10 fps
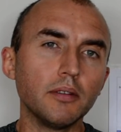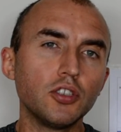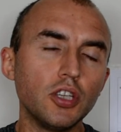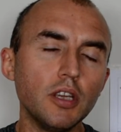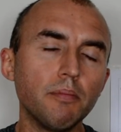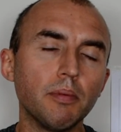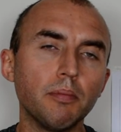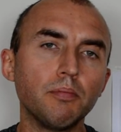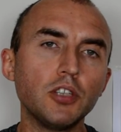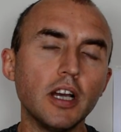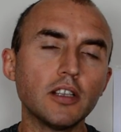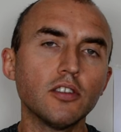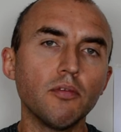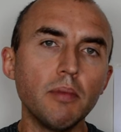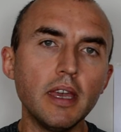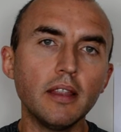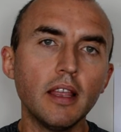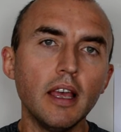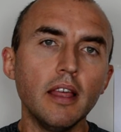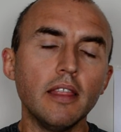cheap chunks of
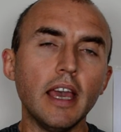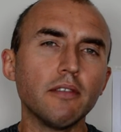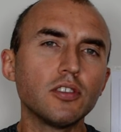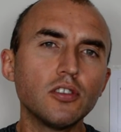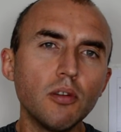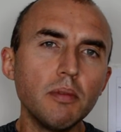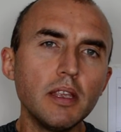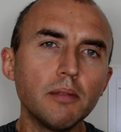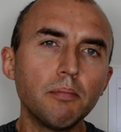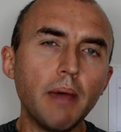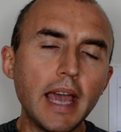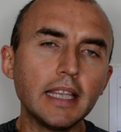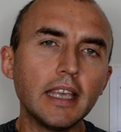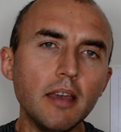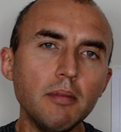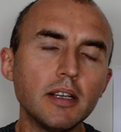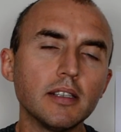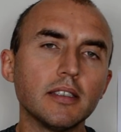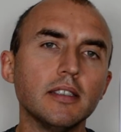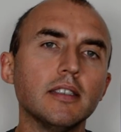meat, they have so many bad
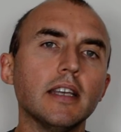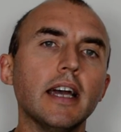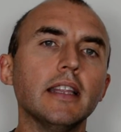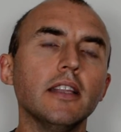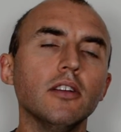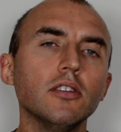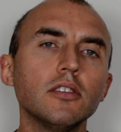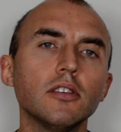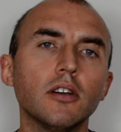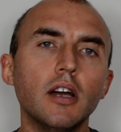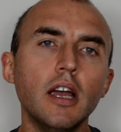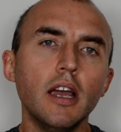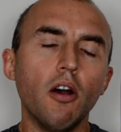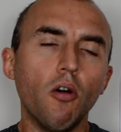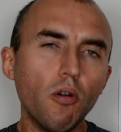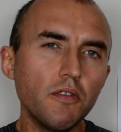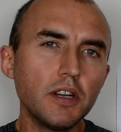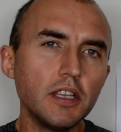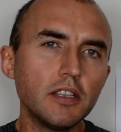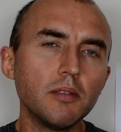chemicals inside, and also
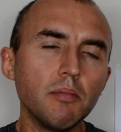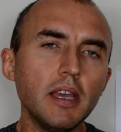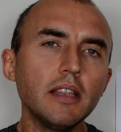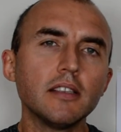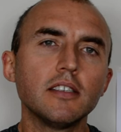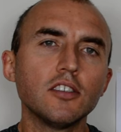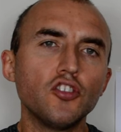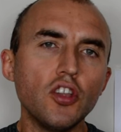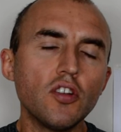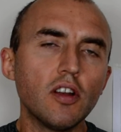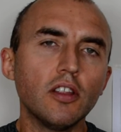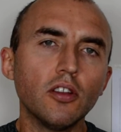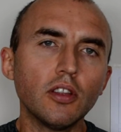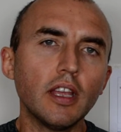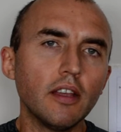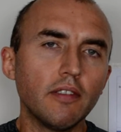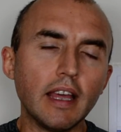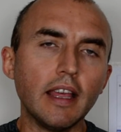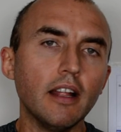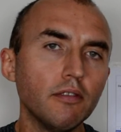overeating meat is just generally not
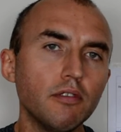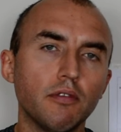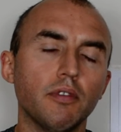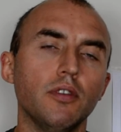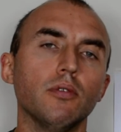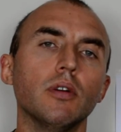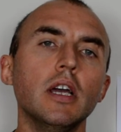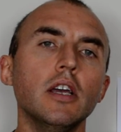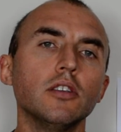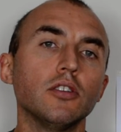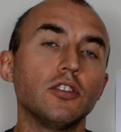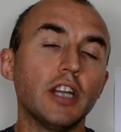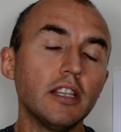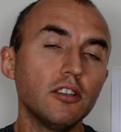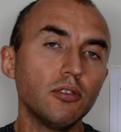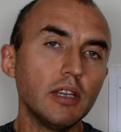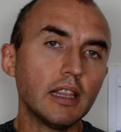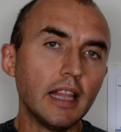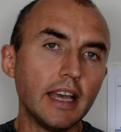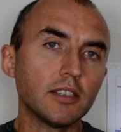that healthy for you. So it's rather to eat
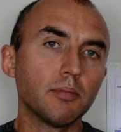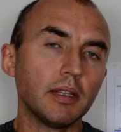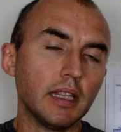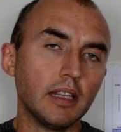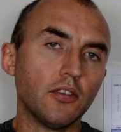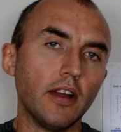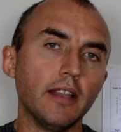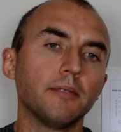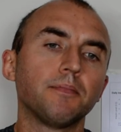less, but eat right.